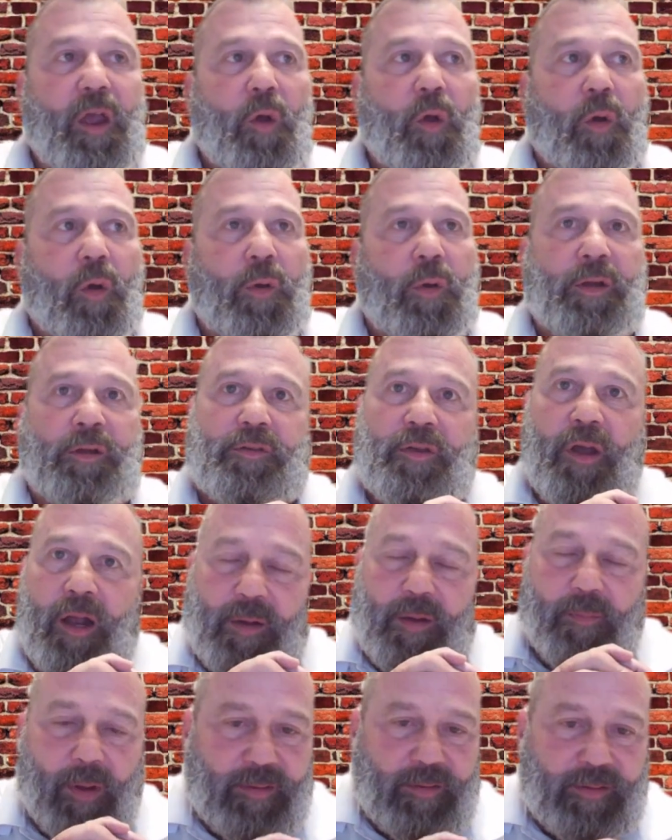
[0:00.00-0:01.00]
or want to talk
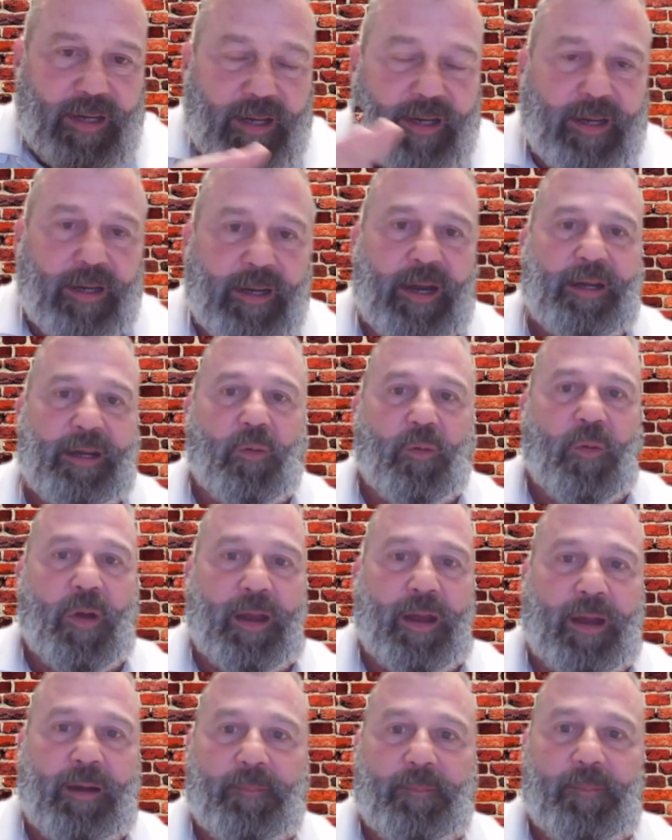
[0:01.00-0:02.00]
about data in any
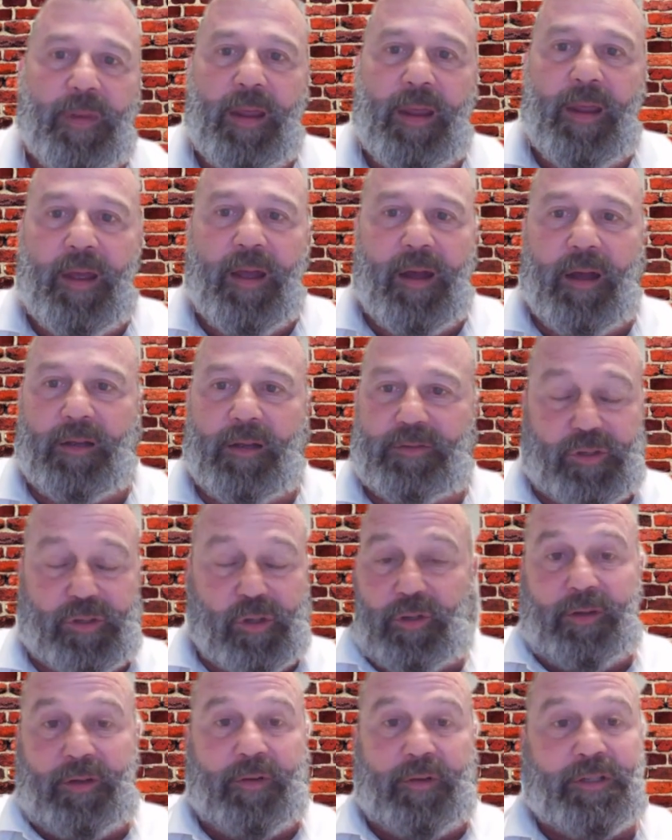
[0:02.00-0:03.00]
way, uh,
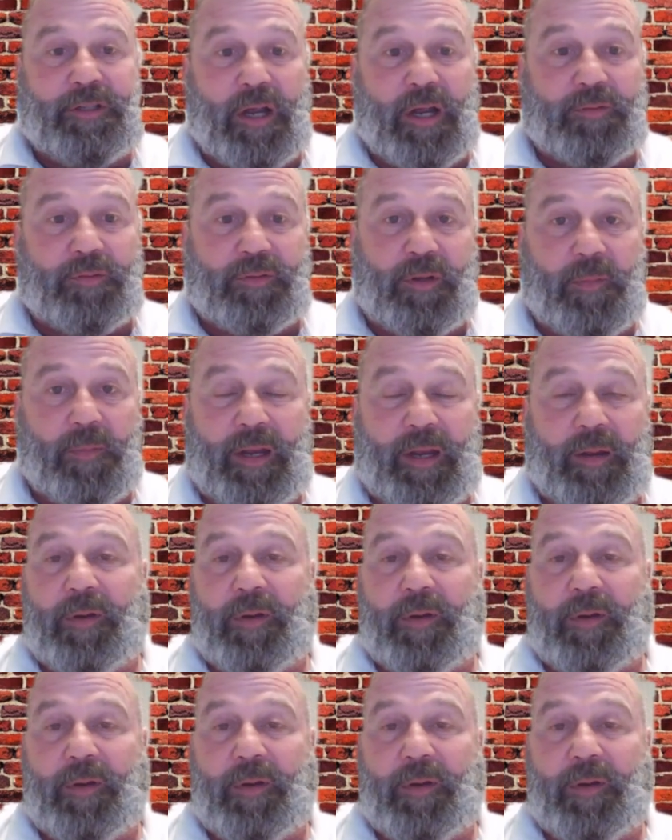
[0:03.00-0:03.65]
certainly reach out to me.